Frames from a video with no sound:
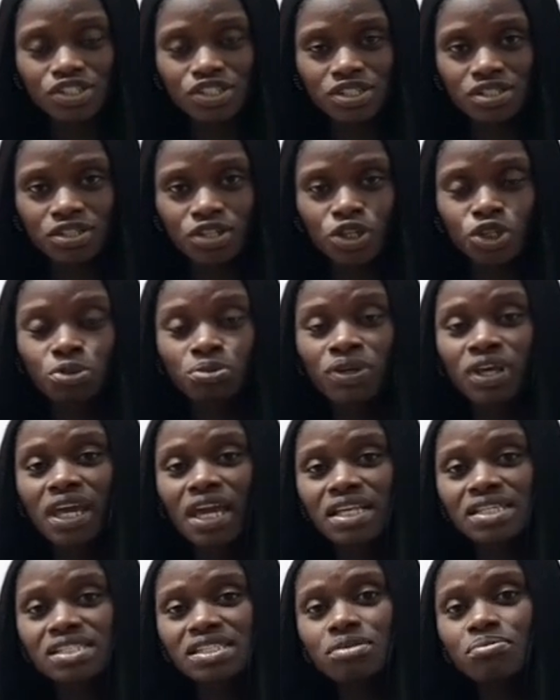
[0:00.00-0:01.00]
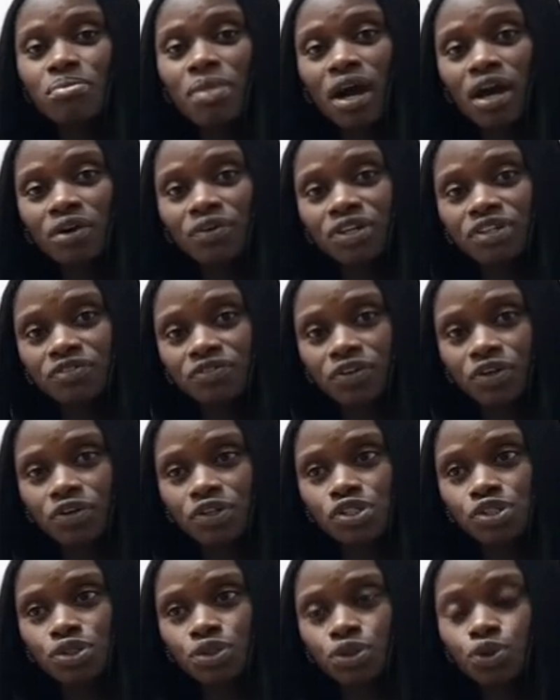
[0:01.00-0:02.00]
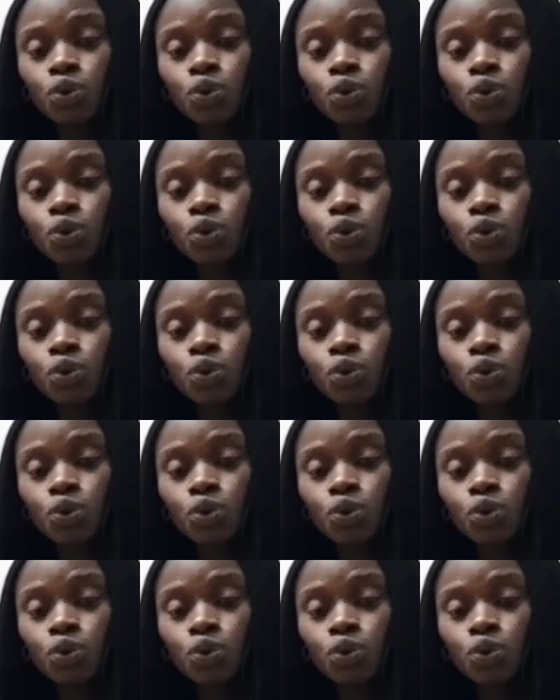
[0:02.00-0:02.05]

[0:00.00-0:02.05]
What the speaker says: she's going to be getting married very soon.